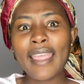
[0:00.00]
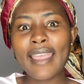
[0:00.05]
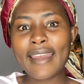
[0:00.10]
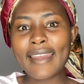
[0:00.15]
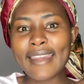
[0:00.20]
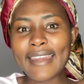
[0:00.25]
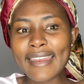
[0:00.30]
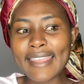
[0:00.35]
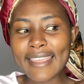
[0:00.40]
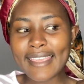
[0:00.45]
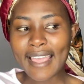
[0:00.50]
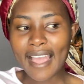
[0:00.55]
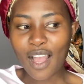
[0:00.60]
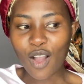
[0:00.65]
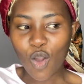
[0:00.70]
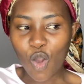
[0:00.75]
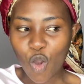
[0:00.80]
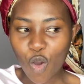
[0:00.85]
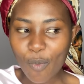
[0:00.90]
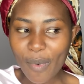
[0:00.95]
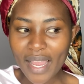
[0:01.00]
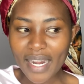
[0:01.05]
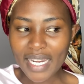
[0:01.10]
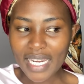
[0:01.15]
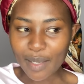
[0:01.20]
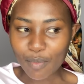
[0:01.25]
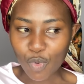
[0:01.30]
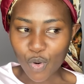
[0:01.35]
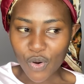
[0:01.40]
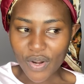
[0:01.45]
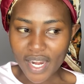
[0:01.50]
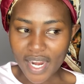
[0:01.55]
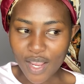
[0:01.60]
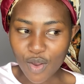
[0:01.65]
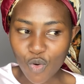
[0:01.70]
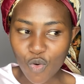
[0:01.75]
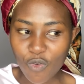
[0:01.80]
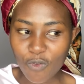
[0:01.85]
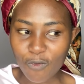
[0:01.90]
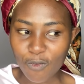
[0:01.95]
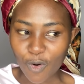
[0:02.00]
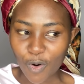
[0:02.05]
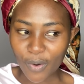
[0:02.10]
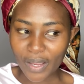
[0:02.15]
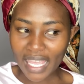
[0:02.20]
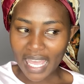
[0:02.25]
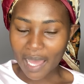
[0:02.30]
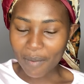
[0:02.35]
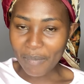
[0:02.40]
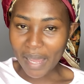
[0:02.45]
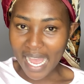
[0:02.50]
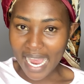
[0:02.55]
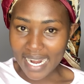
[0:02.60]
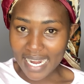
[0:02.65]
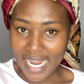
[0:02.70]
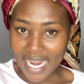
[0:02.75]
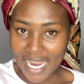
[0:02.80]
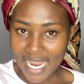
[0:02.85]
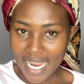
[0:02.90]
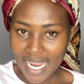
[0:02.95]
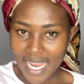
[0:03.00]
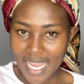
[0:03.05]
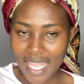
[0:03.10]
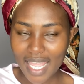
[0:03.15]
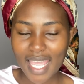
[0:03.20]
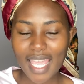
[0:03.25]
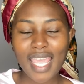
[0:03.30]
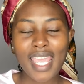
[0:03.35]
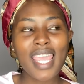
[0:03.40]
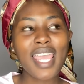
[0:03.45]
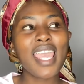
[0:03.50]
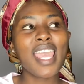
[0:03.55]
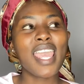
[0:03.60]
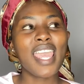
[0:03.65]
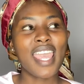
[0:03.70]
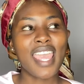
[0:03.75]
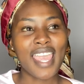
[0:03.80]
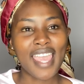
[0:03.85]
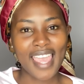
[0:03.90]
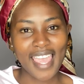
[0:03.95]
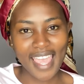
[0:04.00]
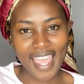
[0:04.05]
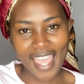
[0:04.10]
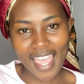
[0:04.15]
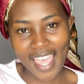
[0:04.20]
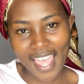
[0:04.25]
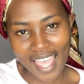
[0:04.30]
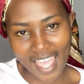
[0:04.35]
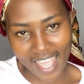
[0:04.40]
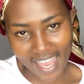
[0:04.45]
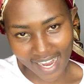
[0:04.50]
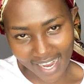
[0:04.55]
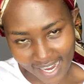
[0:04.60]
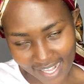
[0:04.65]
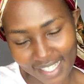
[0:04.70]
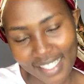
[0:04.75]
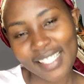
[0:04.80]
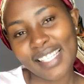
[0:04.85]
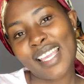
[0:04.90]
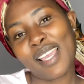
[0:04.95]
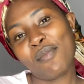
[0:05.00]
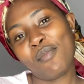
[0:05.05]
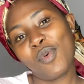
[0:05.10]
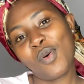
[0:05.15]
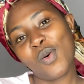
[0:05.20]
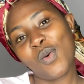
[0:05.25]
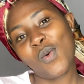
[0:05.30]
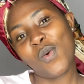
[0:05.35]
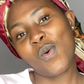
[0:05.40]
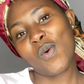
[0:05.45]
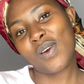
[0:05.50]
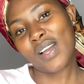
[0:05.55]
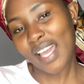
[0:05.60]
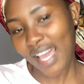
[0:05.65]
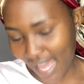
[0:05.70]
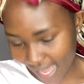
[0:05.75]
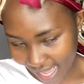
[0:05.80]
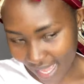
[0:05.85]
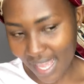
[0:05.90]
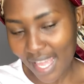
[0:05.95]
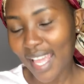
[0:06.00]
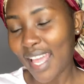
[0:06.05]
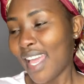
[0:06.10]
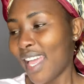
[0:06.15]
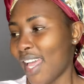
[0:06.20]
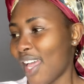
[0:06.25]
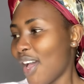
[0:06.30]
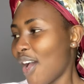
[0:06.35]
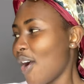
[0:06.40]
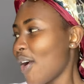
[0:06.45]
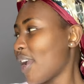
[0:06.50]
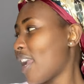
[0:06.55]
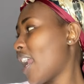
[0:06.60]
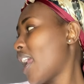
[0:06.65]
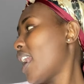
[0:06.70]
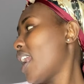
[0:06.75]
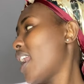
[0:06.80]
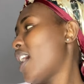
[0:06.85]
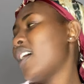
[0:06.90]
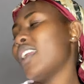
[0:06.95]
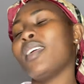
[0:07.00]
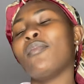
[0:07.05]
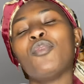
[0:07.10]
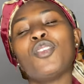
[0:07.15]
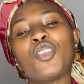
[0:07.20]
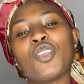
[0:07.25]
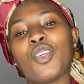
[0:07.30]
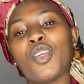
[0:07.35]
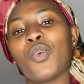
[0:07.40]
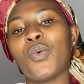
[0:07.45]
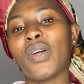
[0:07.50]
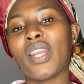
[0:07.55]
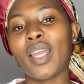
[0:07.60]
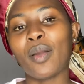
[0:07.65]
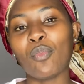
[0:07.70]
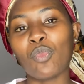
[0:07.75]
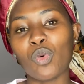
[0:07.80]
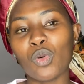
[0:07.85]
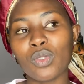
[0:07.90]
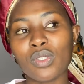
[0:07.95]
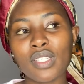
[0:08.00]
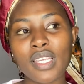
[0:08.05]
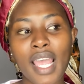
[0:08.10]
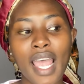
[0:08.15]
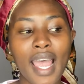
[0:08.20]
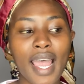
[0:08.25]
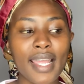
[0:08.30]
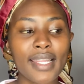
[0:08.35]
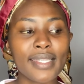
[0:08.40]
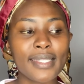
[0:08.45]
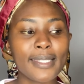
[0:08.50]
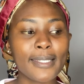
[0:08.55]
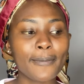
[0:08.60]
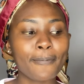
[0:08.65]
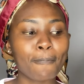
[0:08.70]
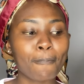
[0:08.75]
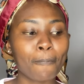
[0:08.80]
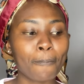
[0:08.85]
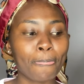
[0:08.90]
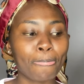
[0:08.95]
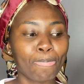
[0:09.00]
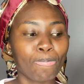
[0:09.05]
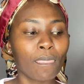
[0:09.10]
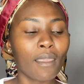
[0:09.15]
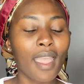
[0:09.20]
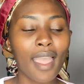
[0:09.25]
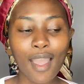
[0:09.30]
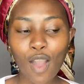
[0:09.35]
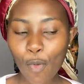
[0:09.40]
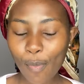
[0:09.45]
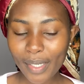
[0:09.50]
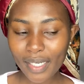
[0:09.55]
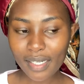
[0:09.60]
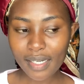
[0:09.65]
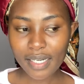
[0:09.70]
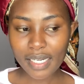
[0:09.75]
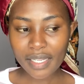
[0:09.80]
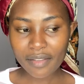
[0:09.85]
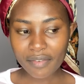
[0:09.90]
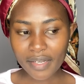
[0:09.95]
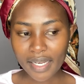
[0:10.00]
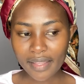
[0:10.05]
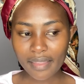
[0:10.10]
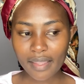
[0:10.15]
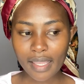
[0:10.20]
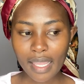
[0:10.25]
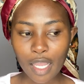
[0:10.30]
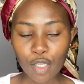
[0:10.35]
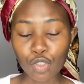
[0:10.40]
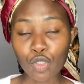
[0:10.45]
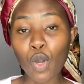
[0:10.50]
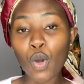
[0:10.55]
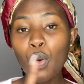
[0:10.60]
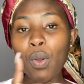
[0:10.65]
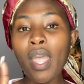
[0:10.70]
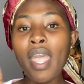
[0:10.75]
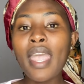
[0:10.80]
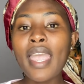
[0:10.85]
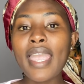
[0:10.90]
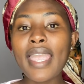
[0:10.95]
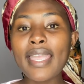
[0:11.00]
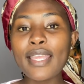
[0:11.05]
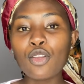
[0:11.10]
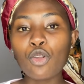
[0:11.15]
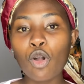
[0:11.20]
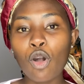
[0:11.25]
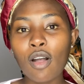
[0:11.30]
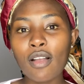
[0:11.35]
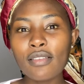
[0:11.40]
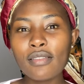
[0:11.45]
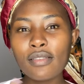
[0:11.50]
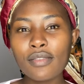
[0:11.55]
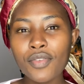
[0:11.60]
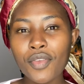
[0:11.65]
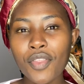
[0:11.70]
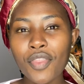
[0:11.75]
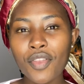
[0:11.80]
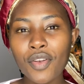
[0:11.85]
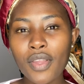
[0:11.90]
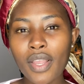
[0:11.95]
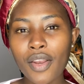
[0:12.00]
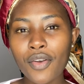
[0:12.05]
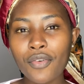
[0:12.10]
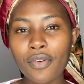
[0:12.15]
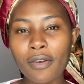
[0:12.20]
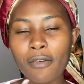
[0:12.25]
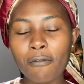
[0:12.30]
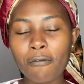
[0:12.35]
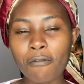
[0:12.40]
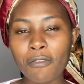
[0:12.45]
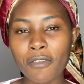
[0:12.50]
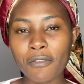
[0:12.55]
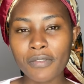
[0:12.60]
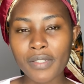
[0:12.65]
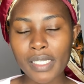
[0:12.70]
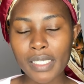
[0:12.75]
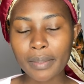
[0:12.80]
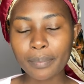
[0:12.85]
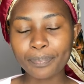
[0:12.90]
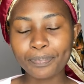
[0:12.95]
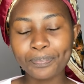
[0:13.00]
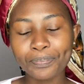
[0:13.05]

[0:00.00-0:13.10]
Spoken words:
nibone ku vlog yabani. Okay, now let me show you what I bought at. I hope I didn't leave anything out. Oh, it costs 350